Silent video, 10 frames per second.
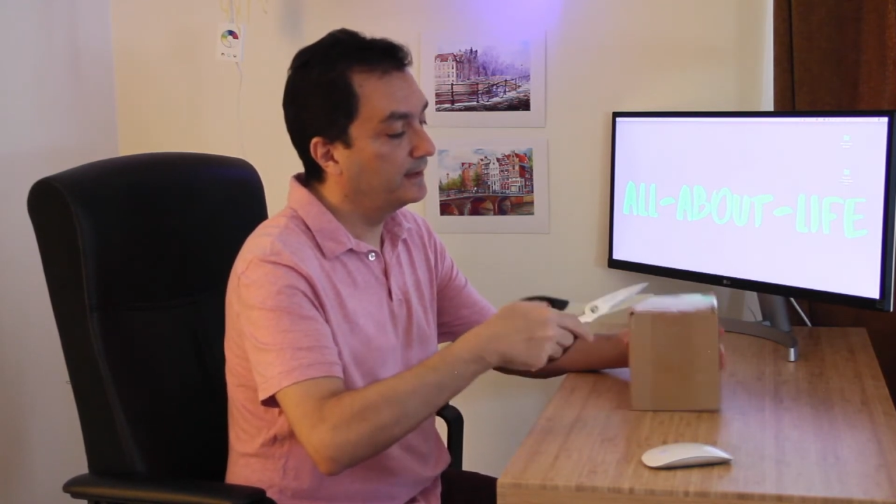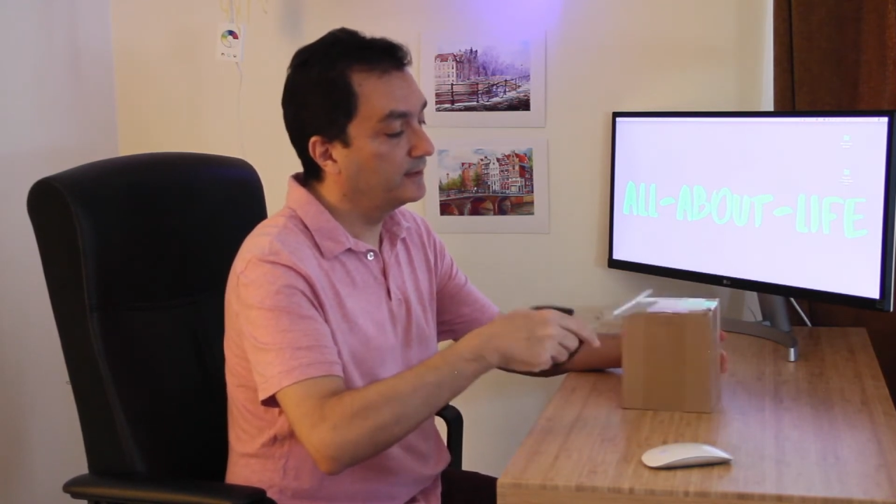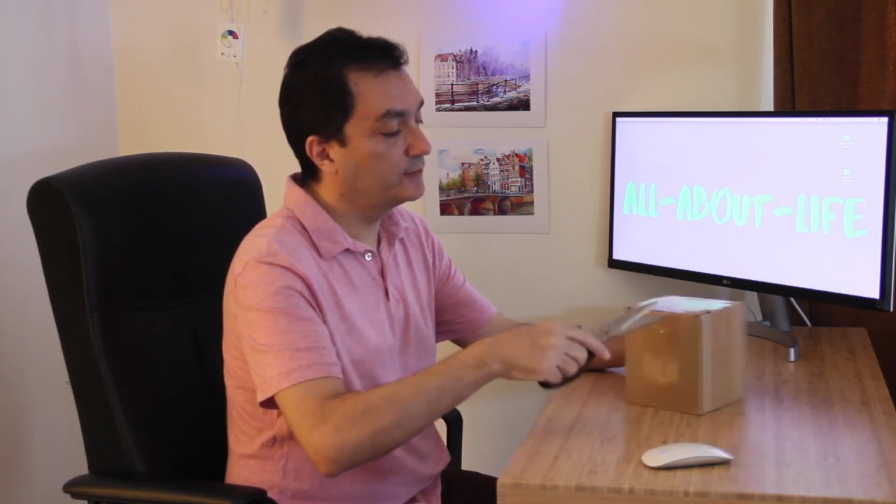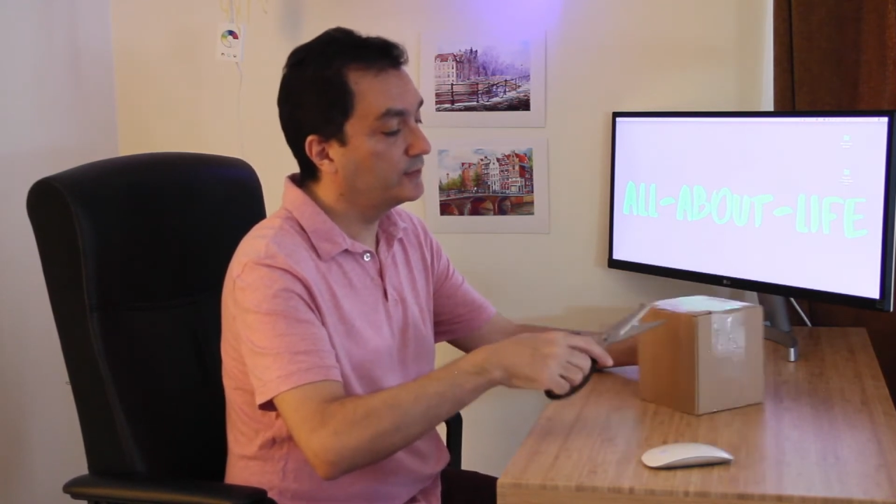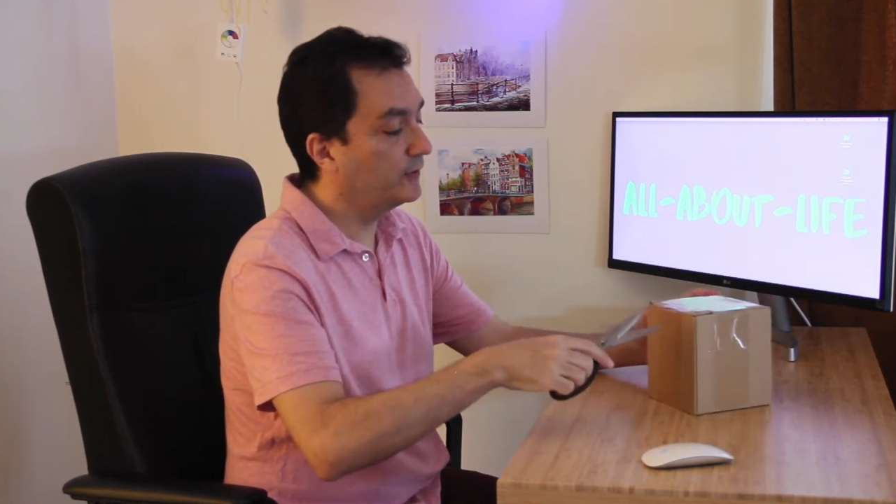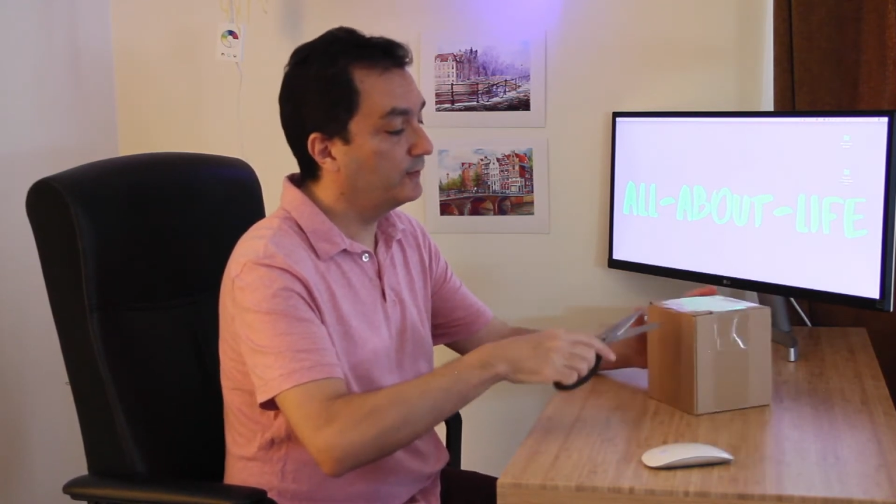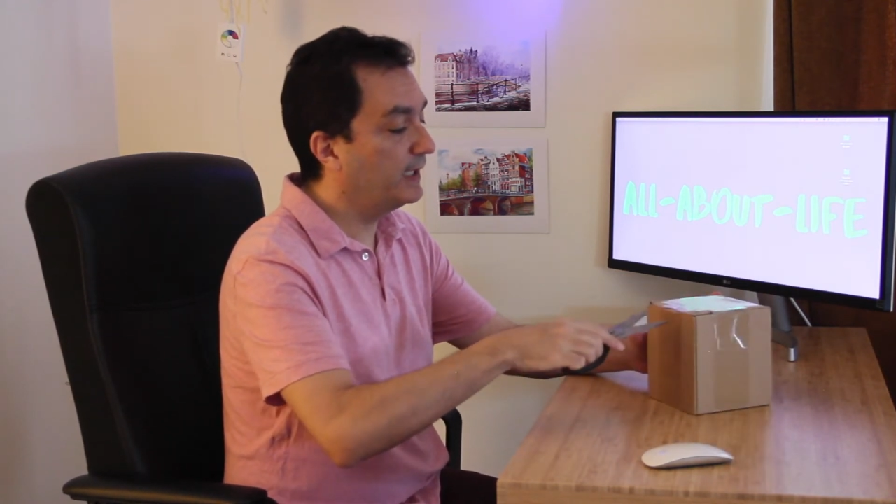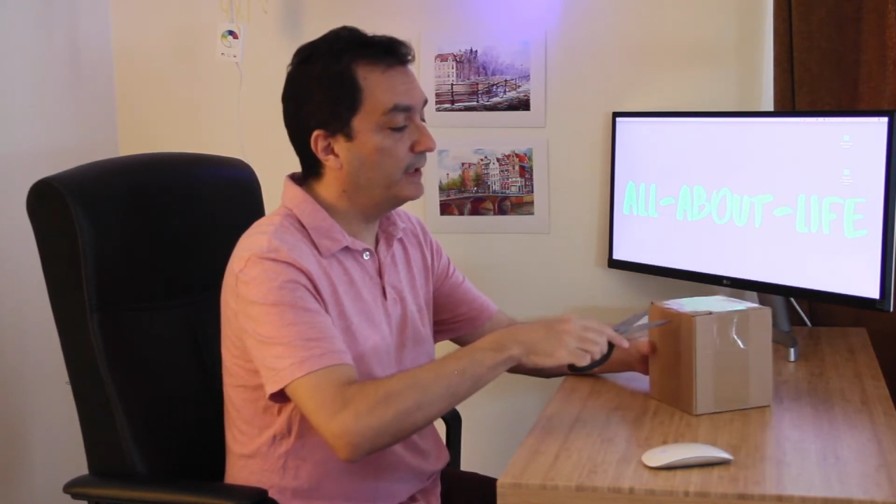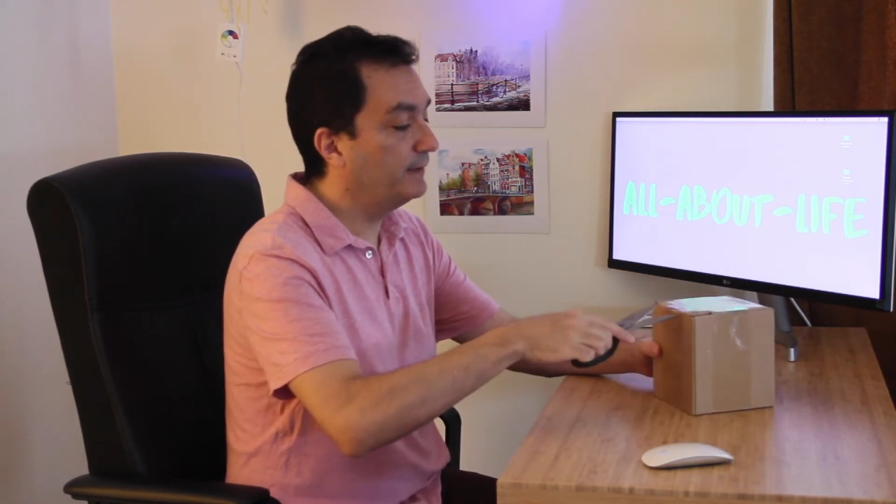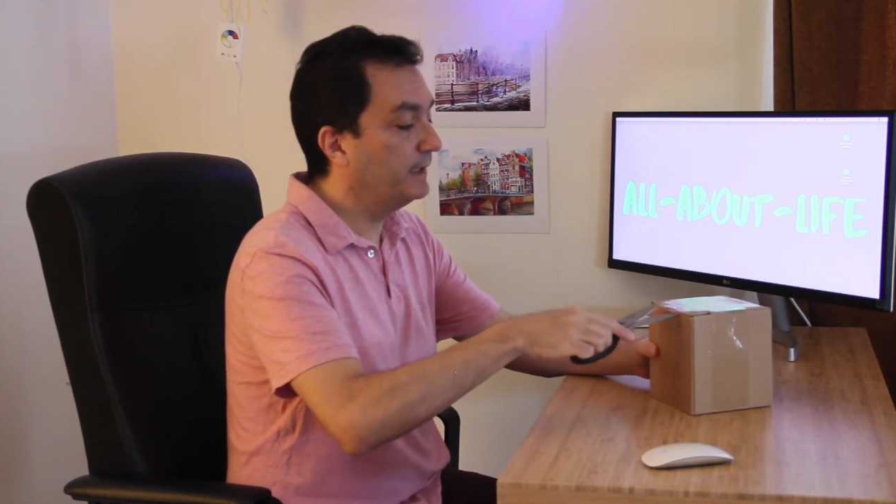to
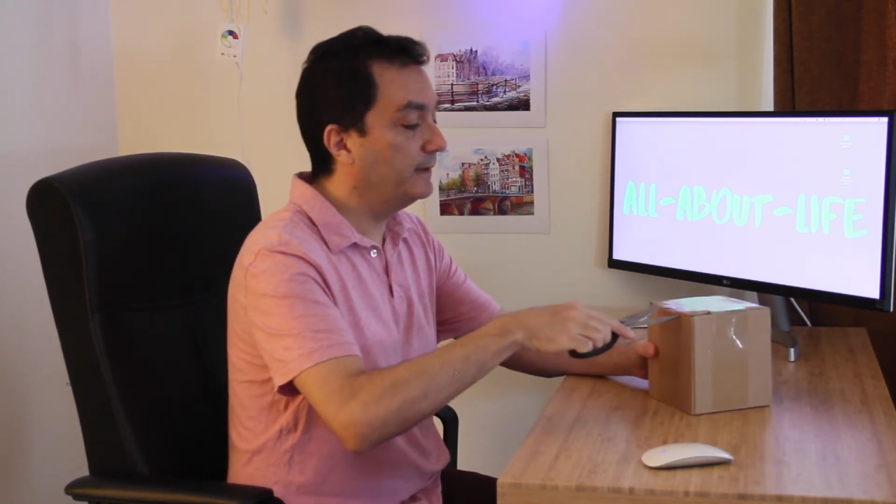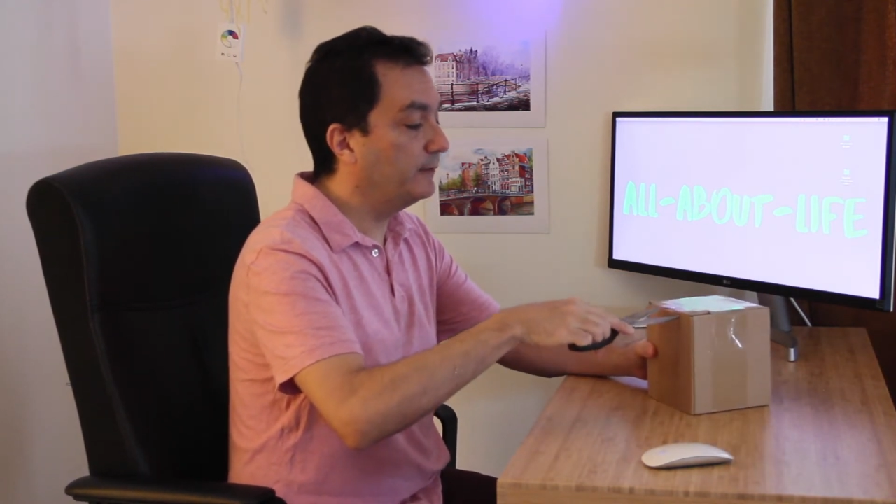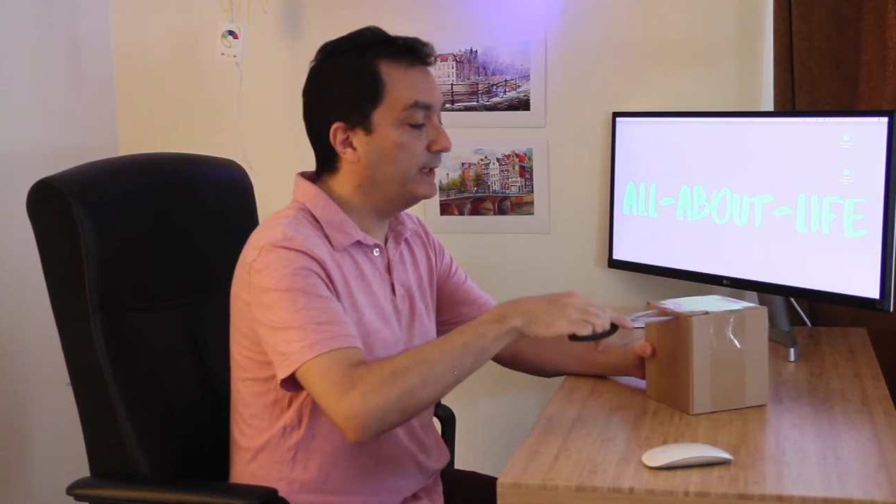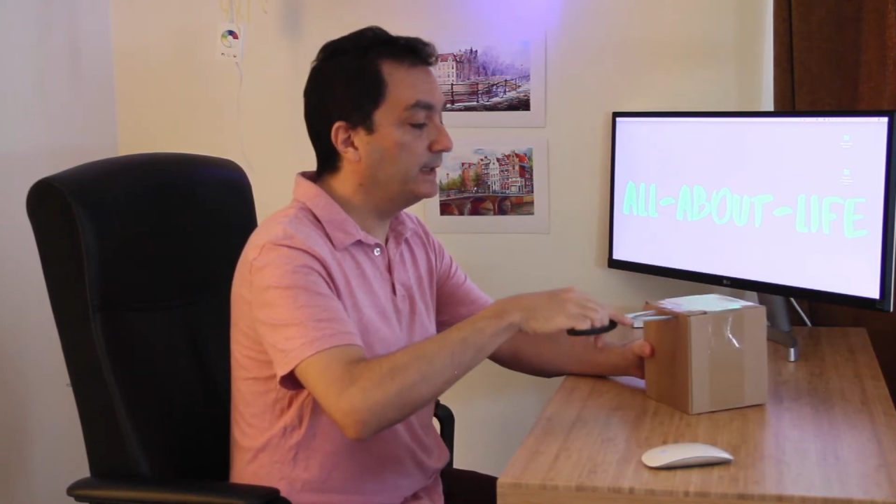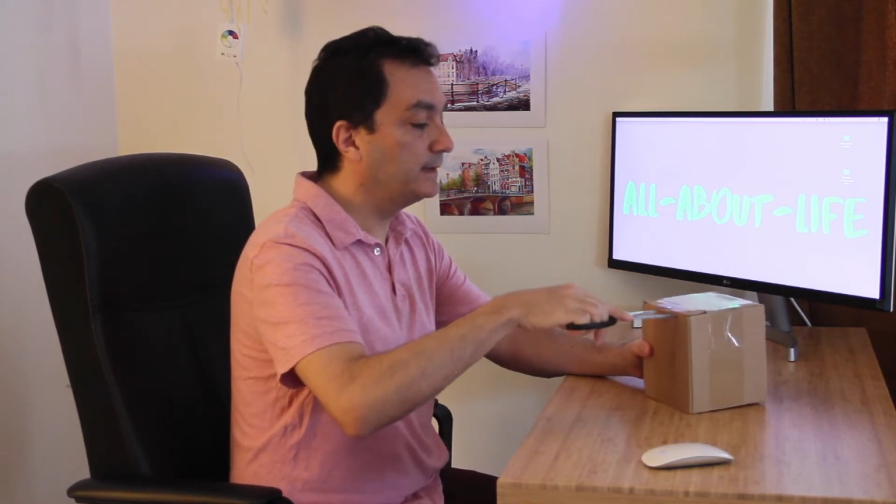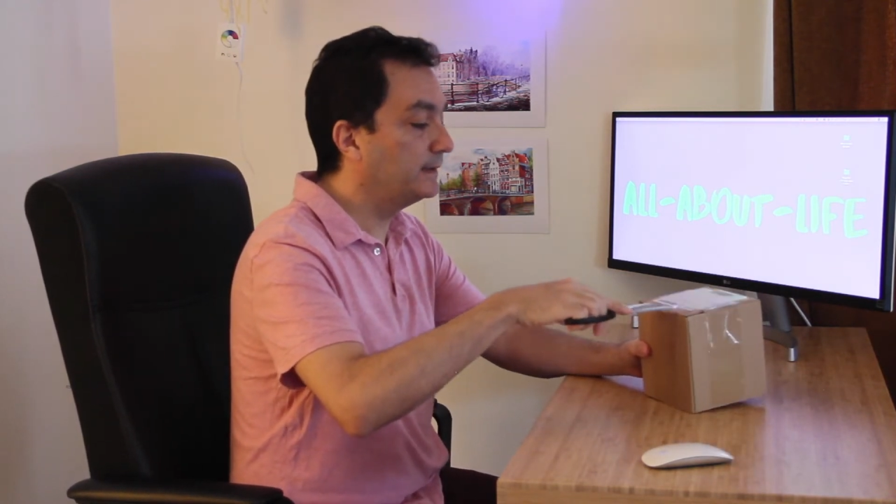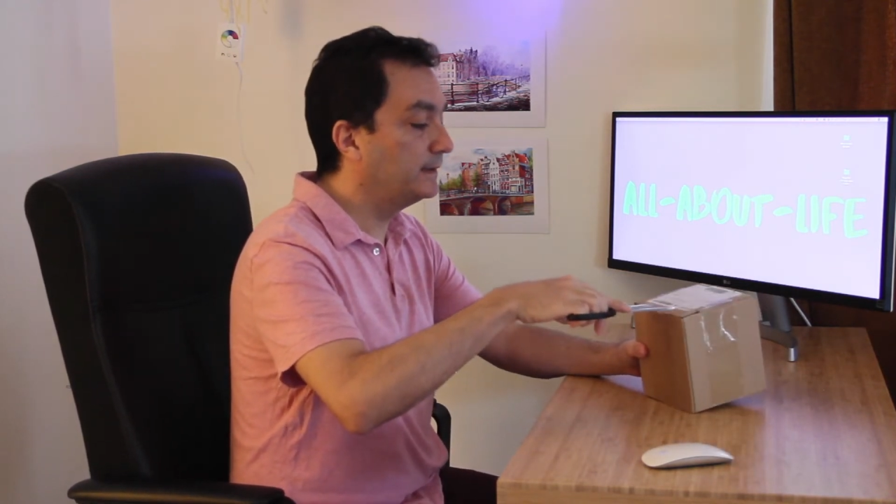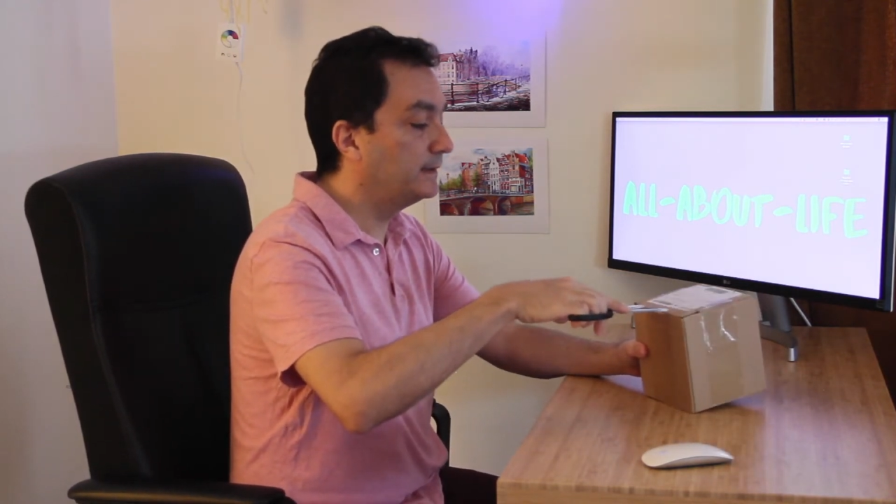survive in the winter